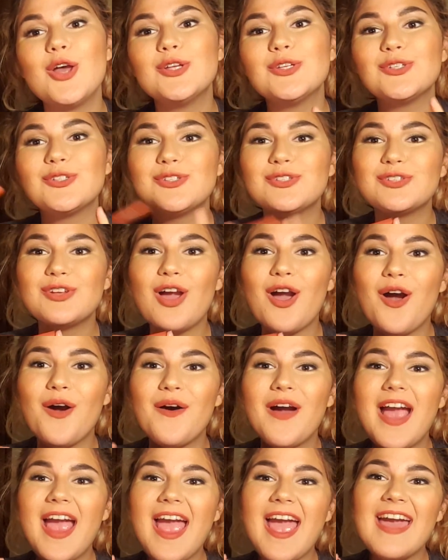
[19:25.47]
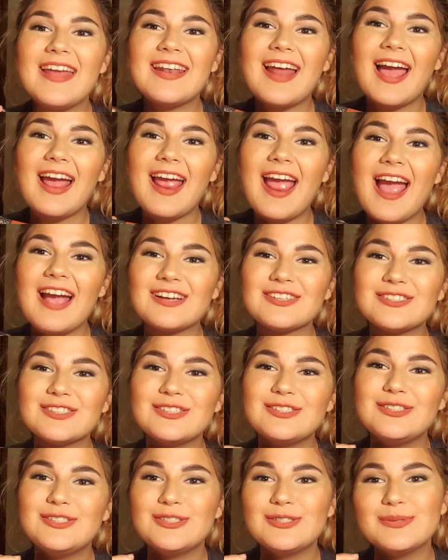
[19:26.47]
So, and I actually
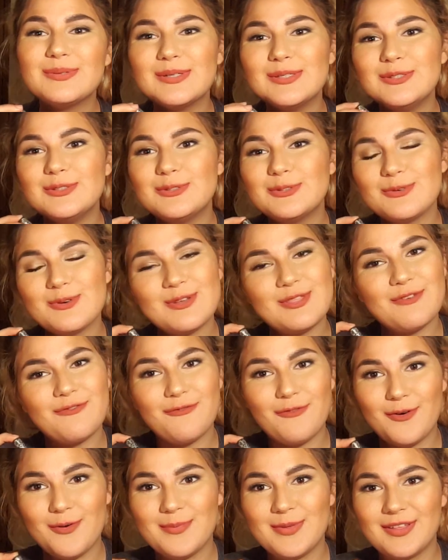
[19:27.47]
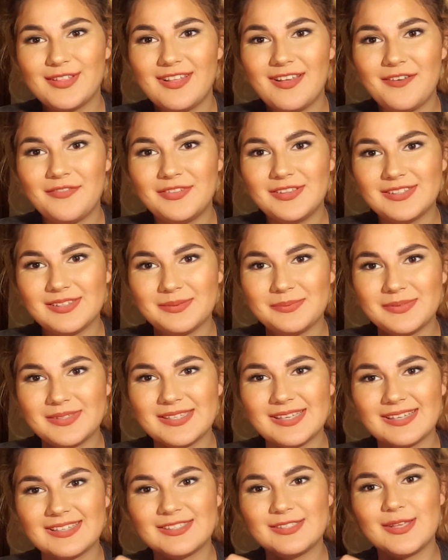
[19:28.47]
do enjoy the formula of these
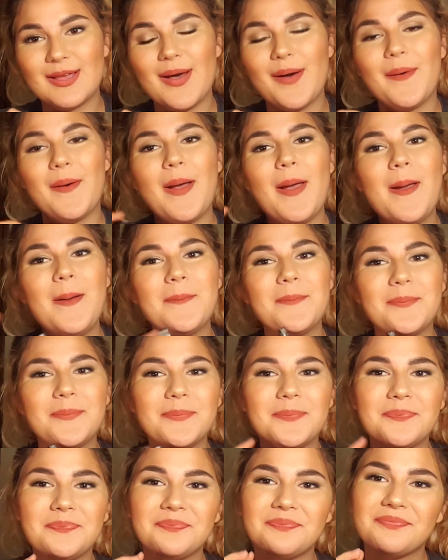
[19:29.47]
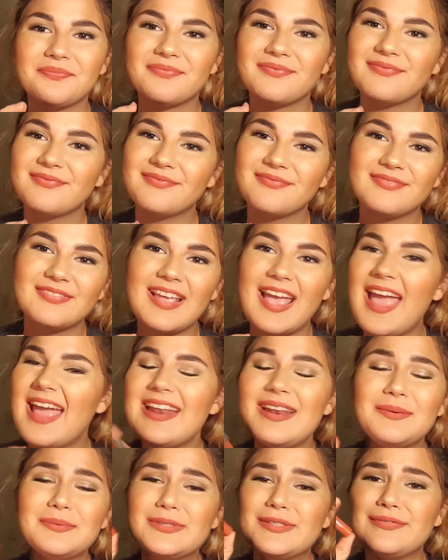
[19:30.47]
lipsticks. So, and
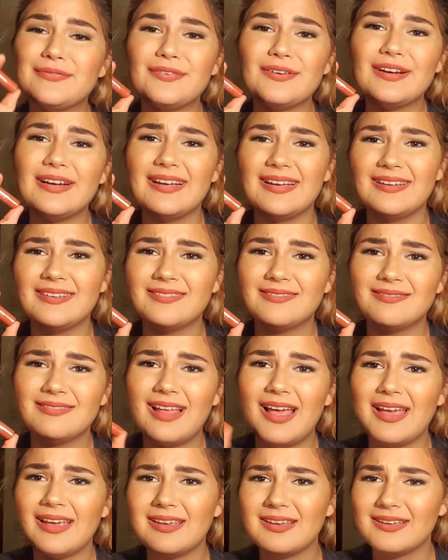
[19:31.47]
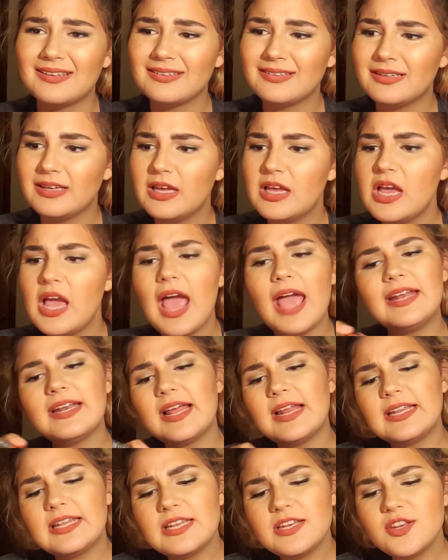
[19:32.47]
it was free. Like, and I
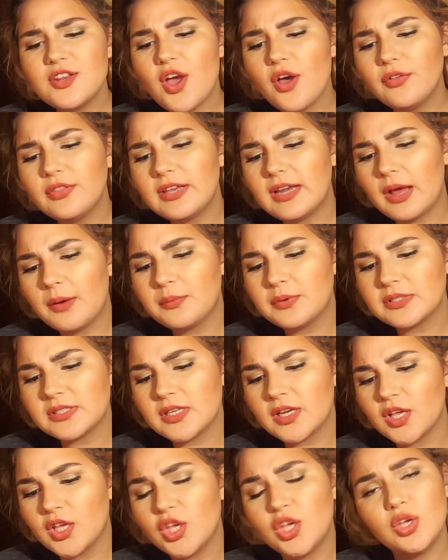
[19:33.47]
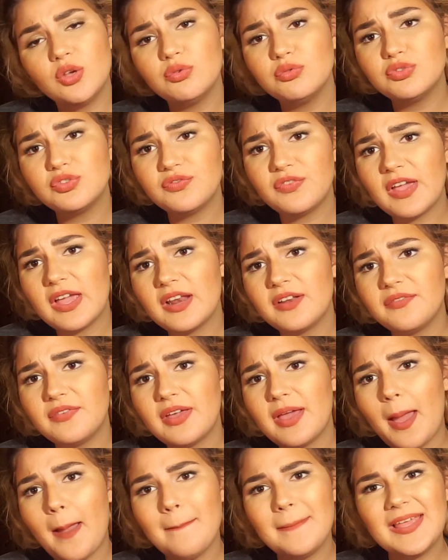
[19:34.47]
didn't know that I wasn't a huge fan of
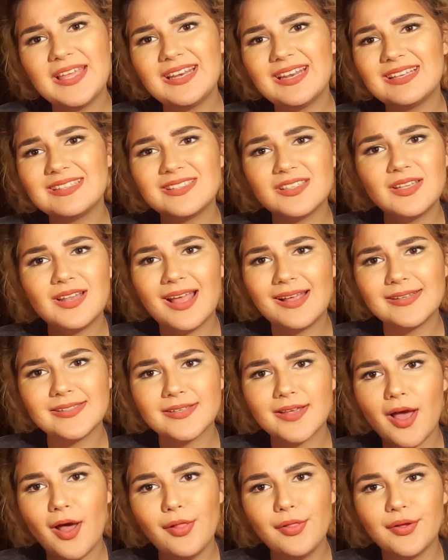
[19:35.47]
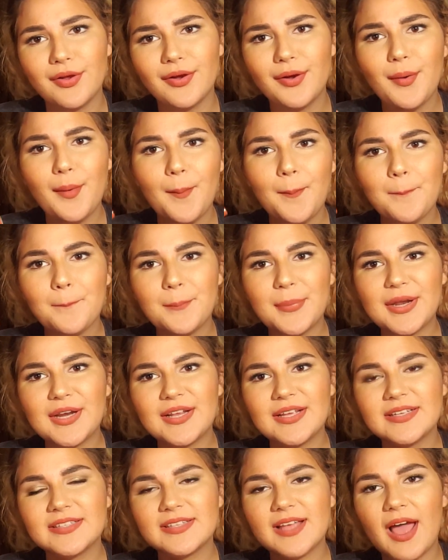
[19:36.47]
it. I mean, it's a nice color, but
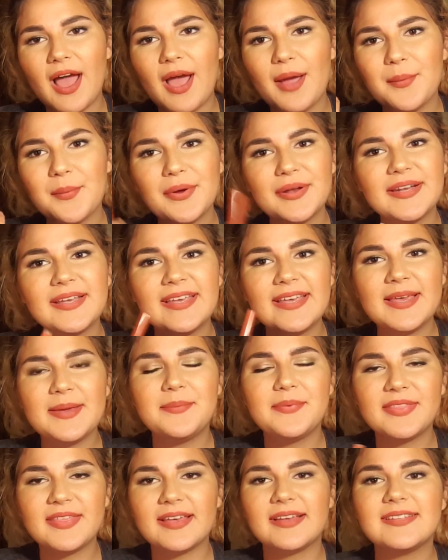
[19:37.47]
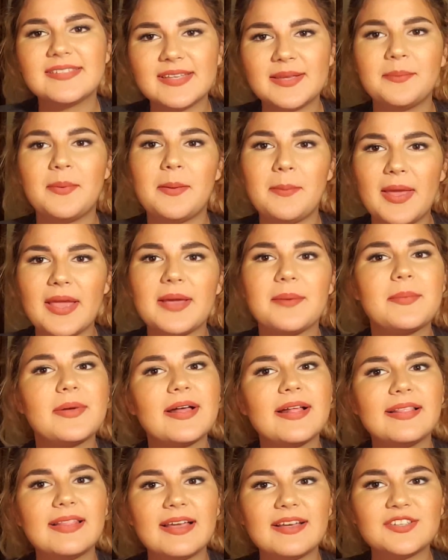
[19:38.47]
I want to keep things in my makeup
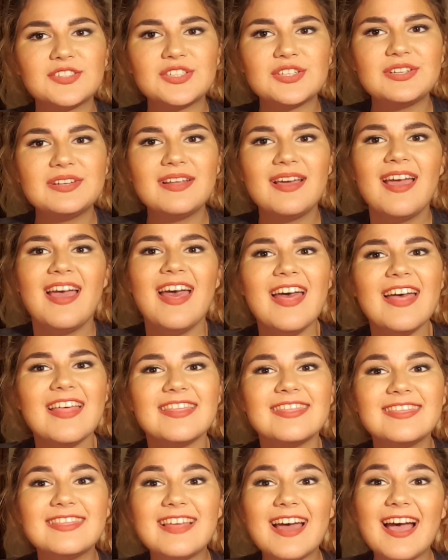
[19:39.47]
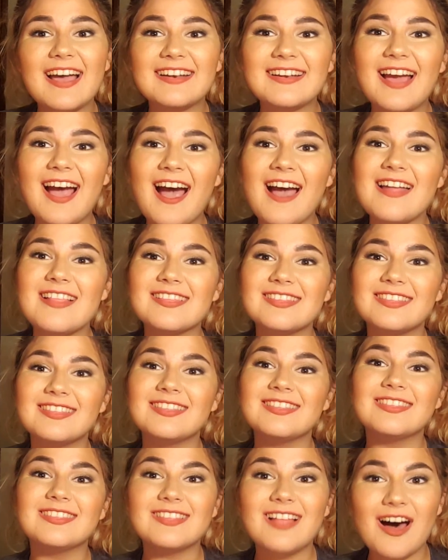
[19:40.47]
collection that I
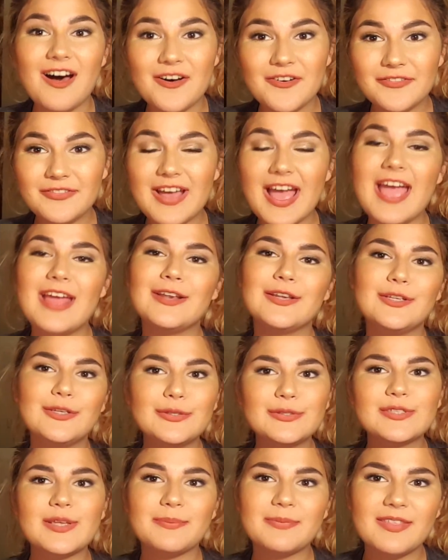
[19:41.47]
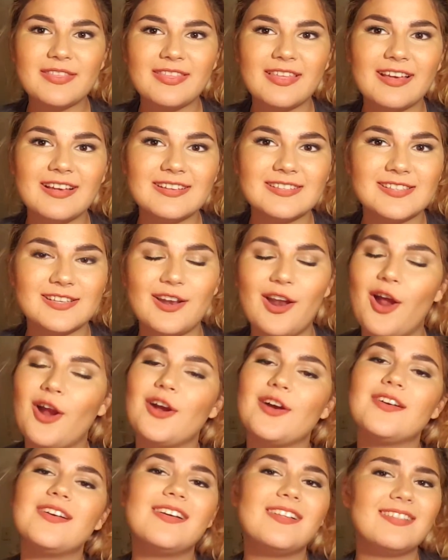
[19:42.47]
love and use up the things that
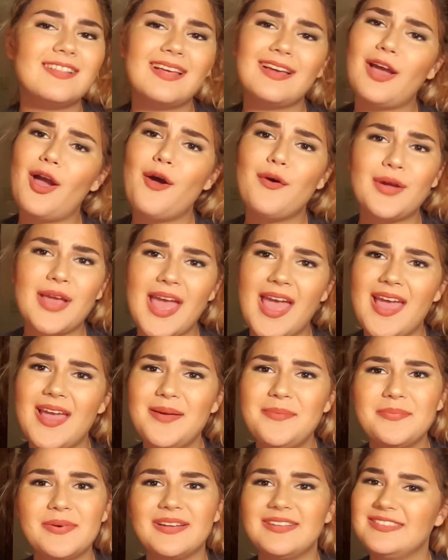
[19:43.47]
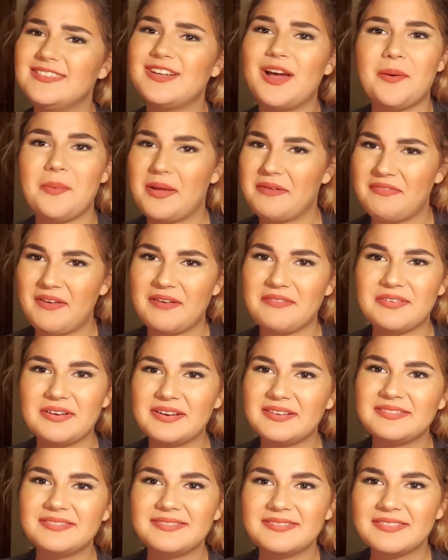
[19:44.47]
are like okay, but not my favorite,
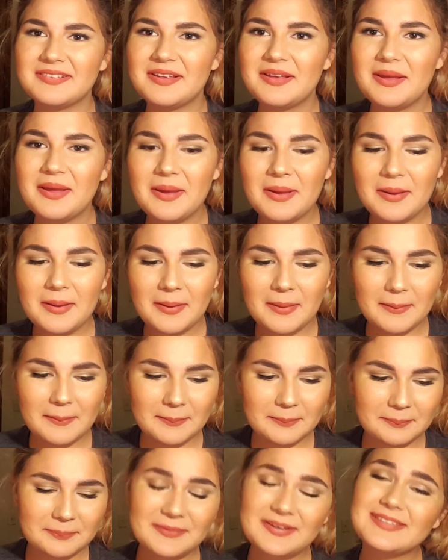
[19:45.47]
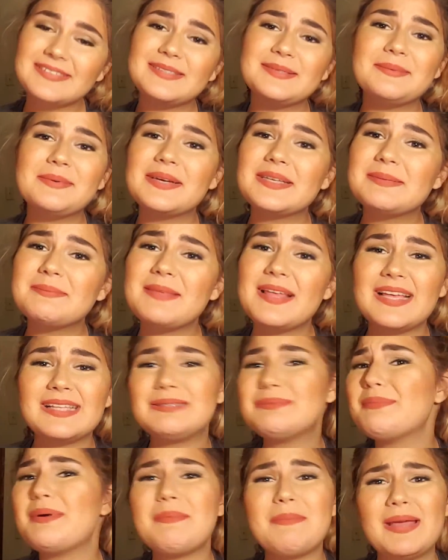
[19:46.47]
because it's
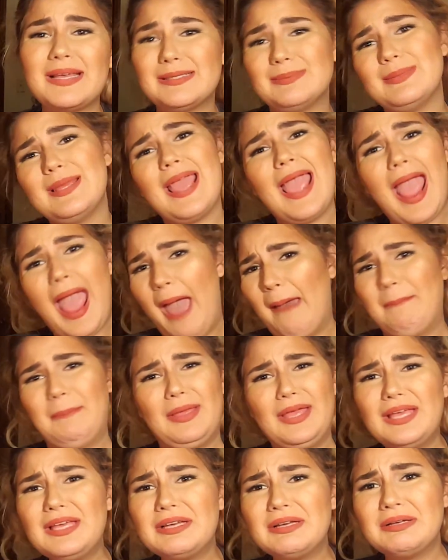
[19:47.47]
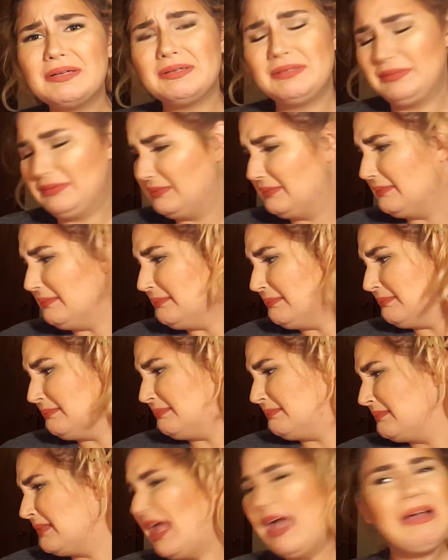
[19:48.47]
what makes me happy.
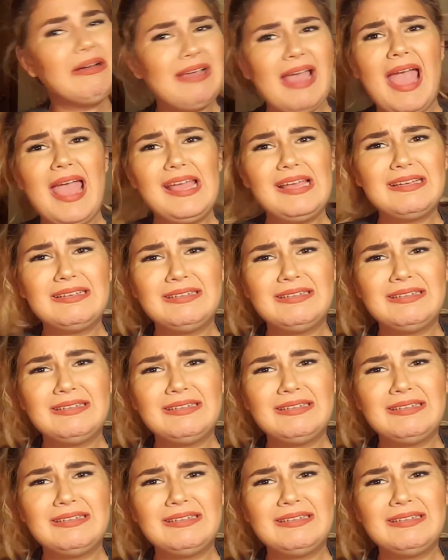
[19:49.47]
Okay.